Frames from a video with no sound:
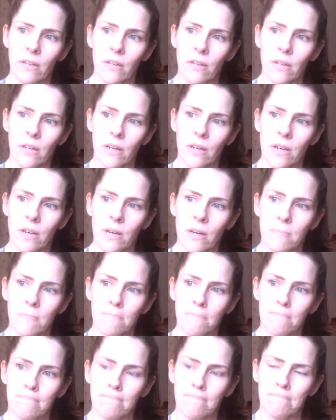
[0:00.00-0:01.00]

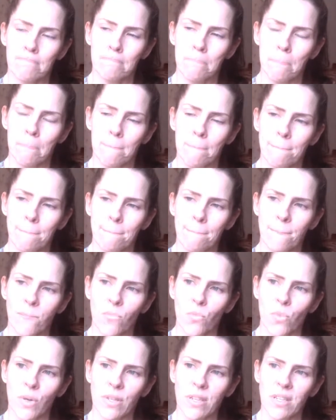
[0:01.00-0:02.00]

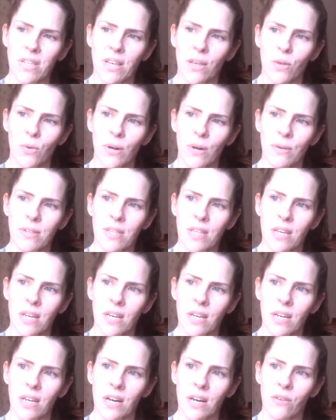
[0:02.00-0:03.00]
What's the other one I was
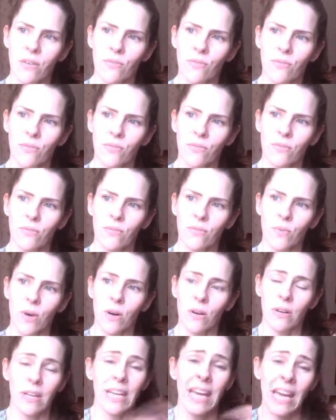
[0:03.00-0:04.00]
thinking of?
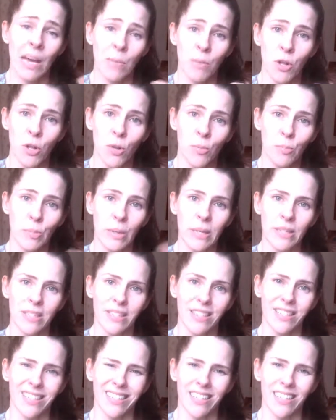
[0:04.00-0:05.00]
Well, camel, but
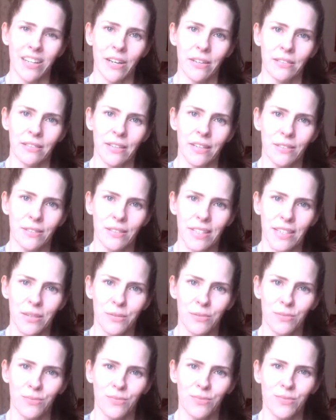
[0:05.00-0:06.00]
I don't think.
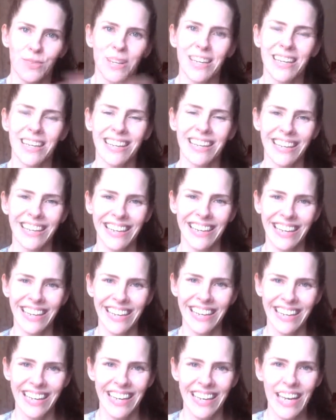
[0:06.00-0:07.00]

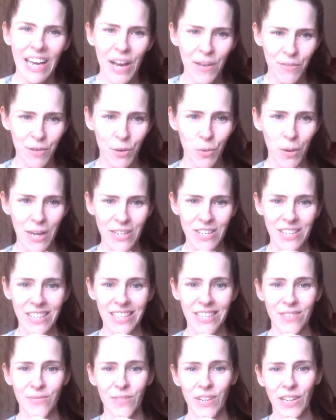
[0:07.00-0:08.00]
If you're watching
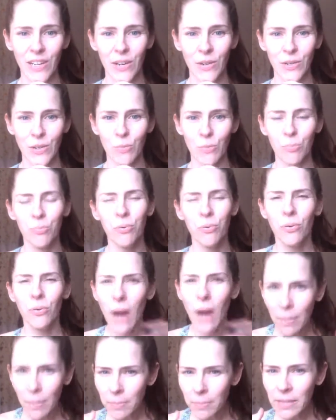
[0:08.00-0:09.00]
this video, you
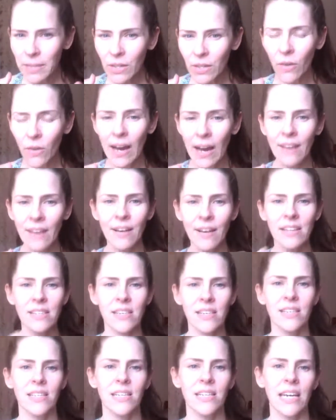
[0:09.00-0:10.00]
probably don't have
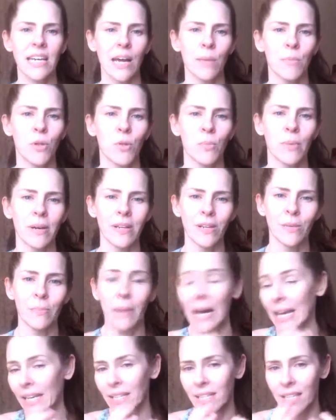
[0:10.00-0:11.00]
access to camel, but you
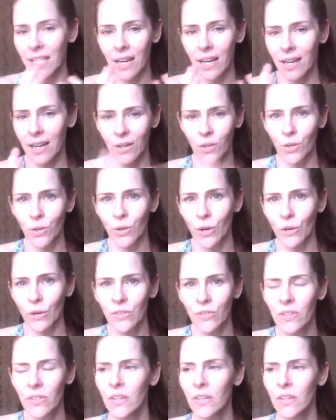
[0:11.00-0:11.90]
might. Who knows?